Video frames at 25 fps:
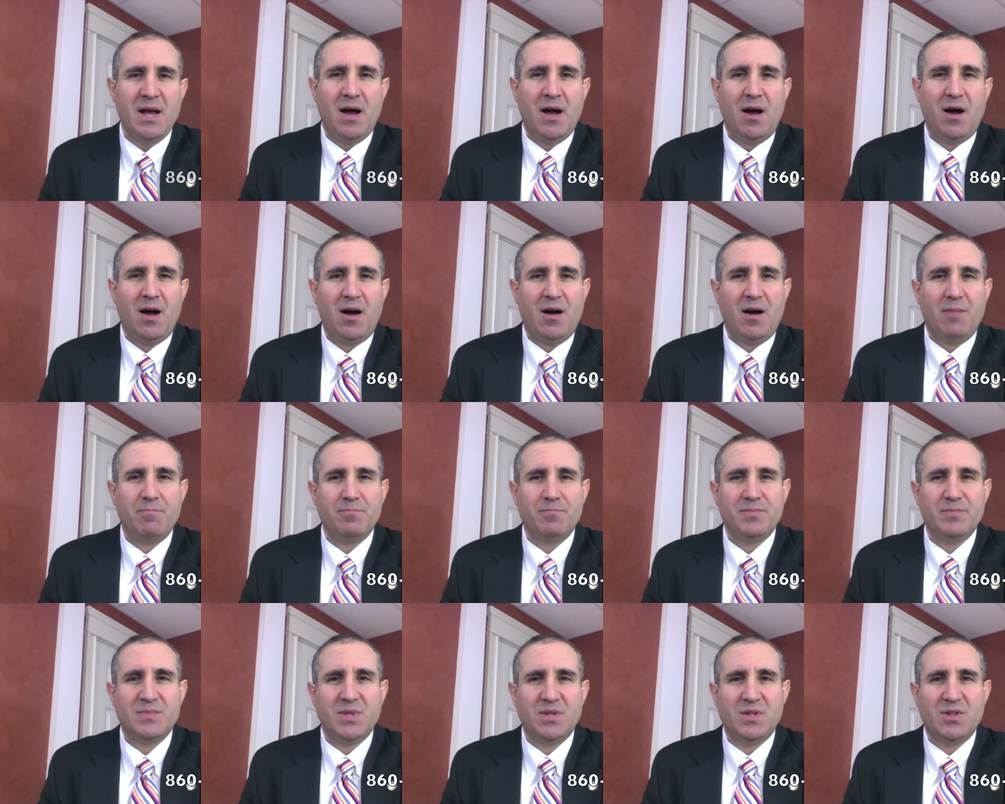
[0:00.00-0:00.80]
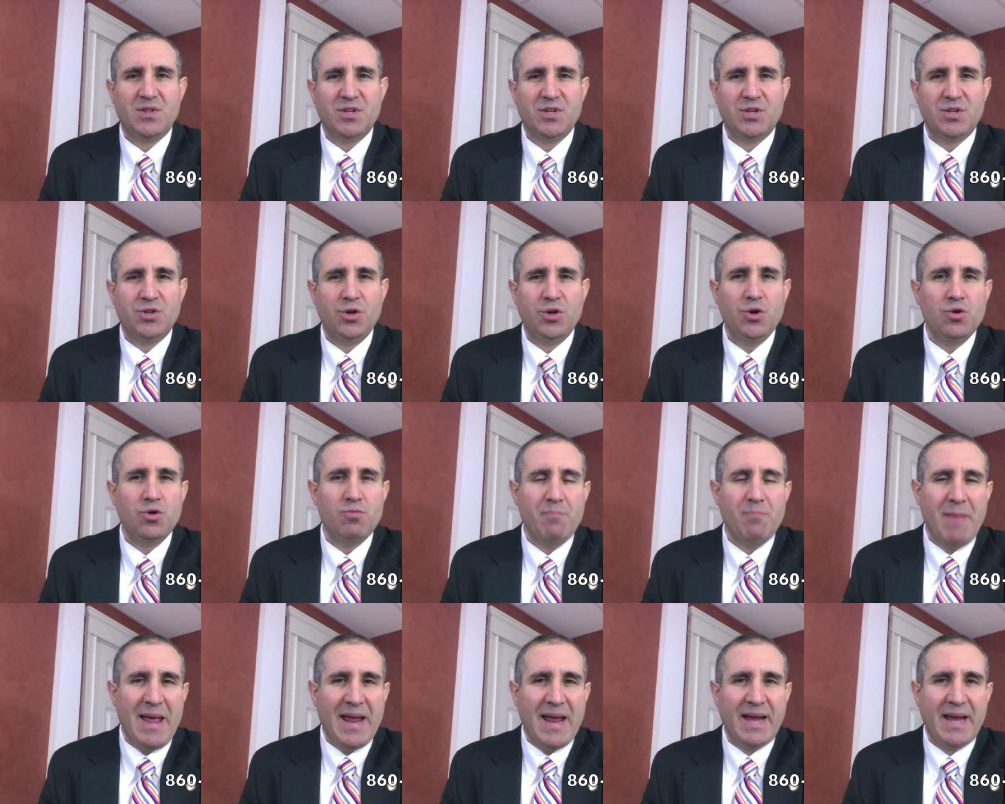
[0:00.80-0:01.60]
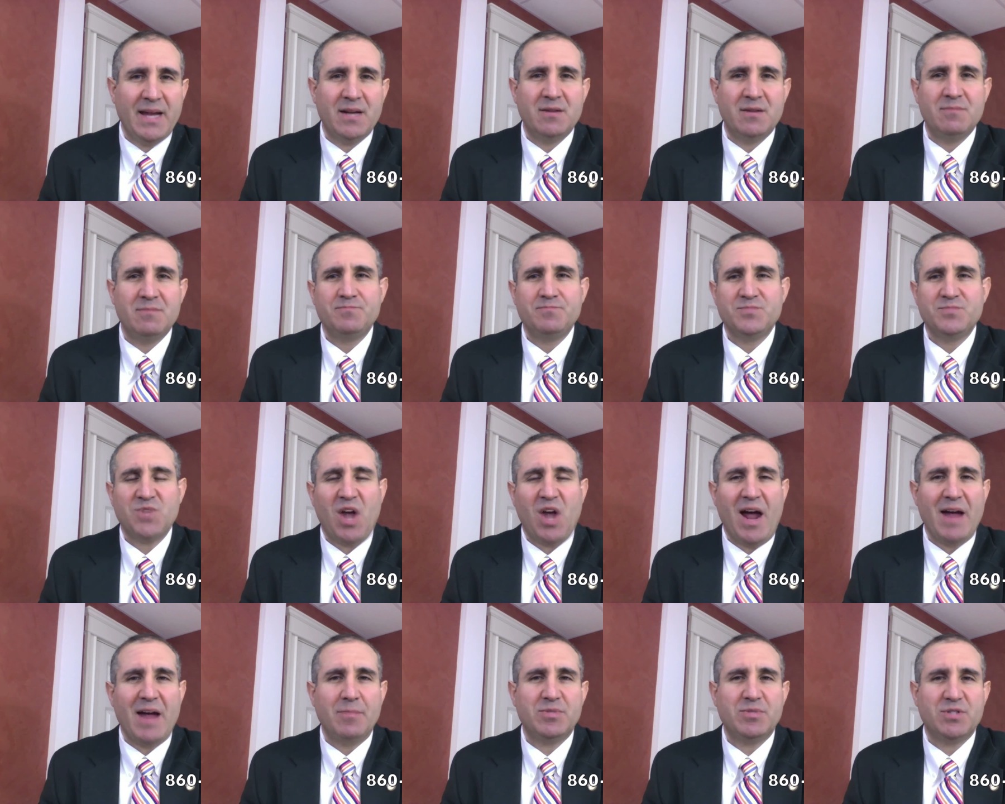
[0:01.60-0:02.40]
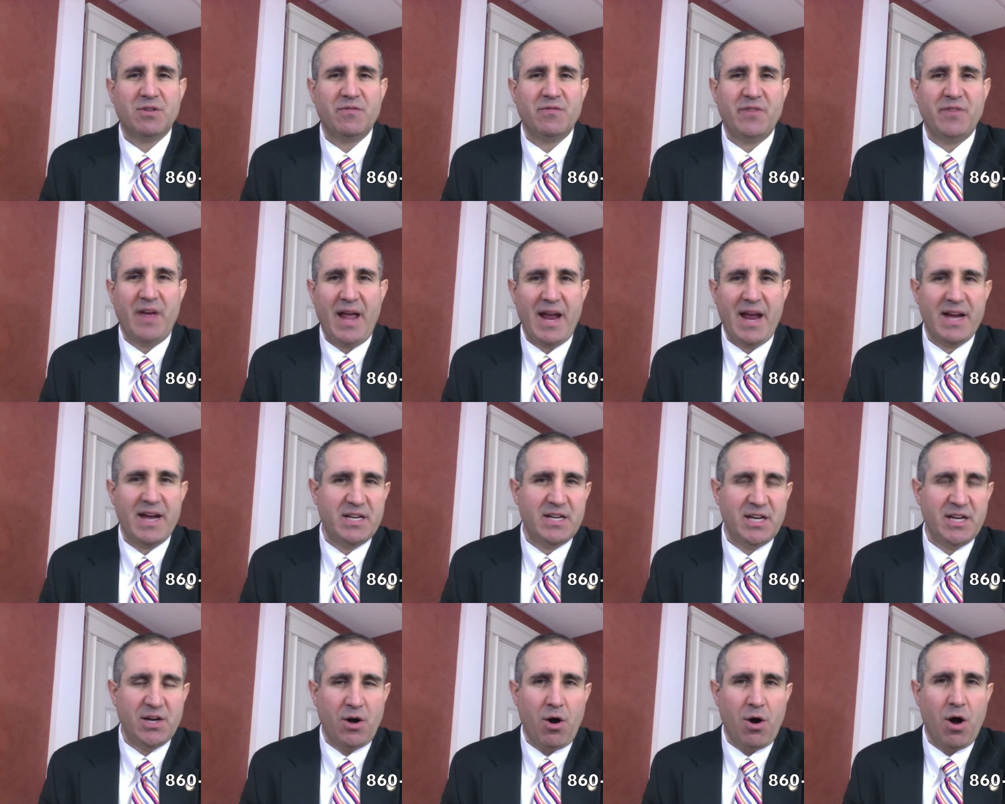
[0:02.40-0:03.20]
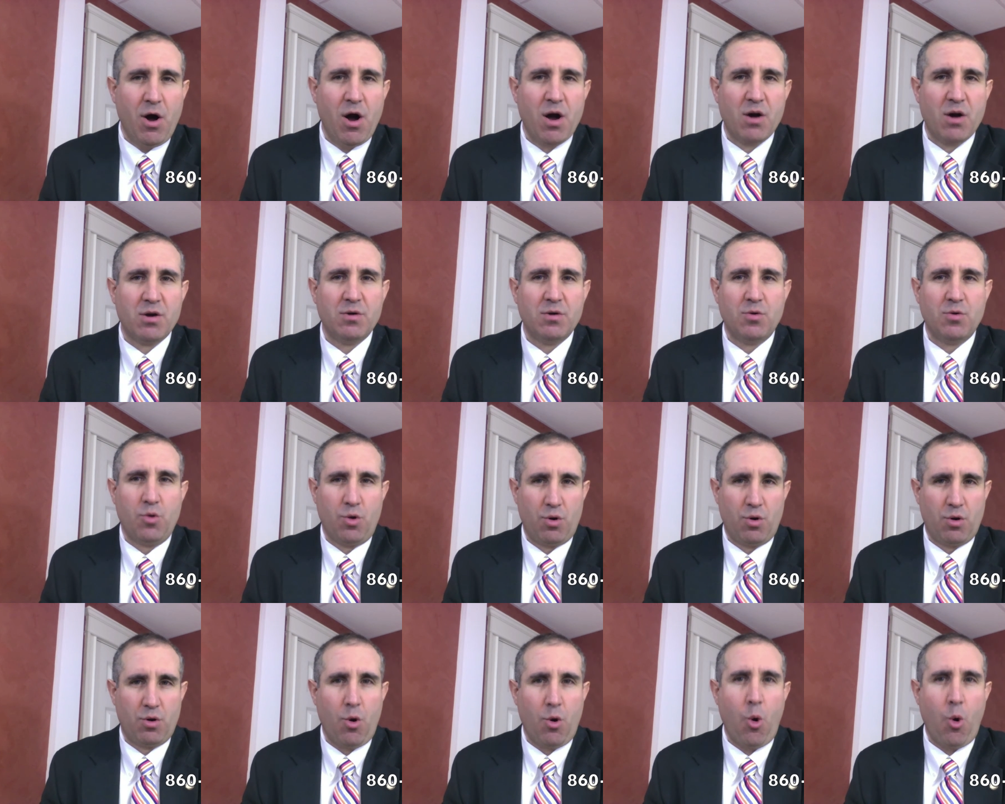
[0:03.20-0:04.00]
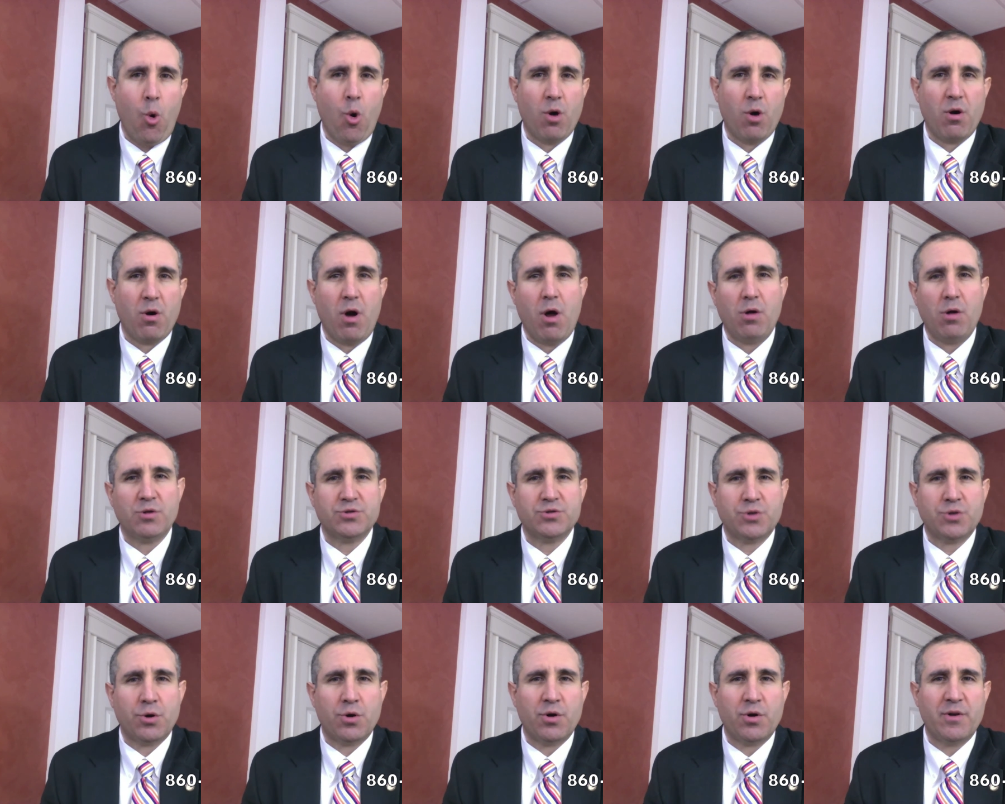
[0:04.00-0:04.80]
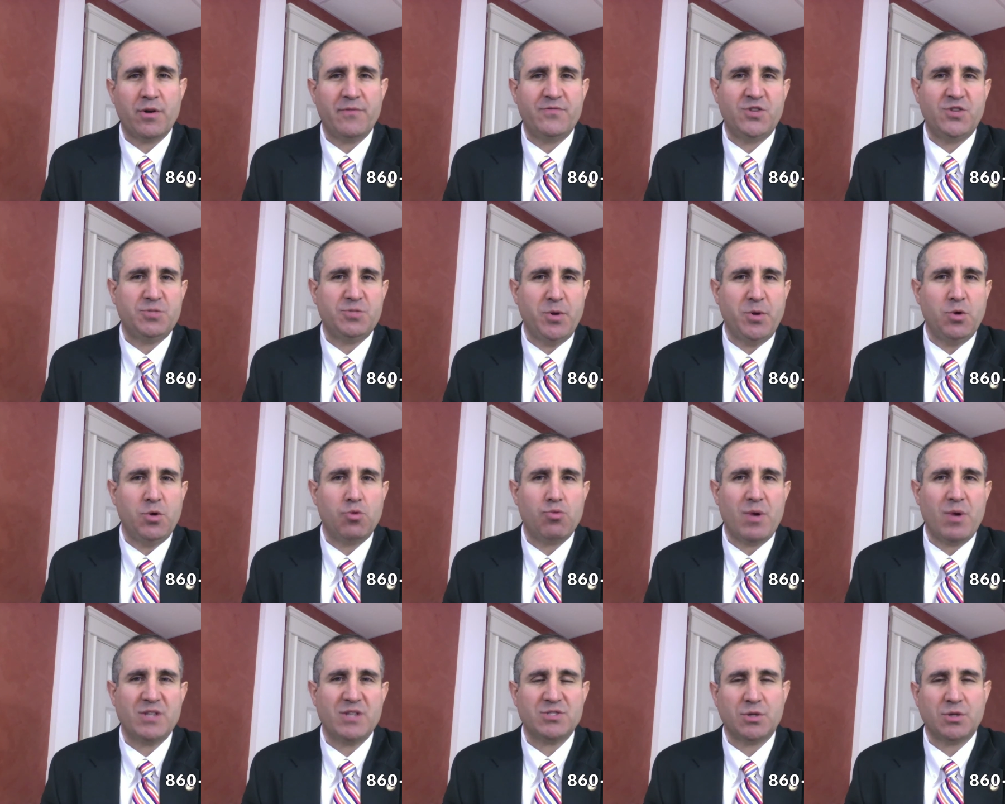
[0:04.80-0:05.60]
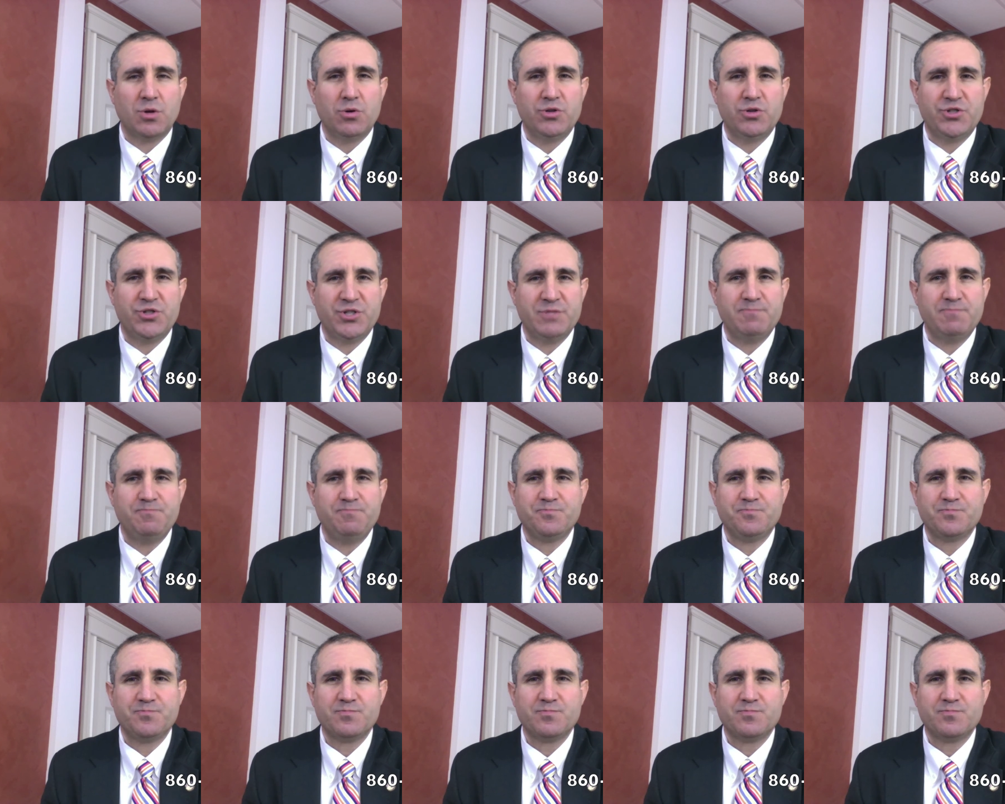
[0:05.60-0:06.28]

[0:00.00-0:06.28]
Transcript: The two main types of ADR or alternative dispute resolution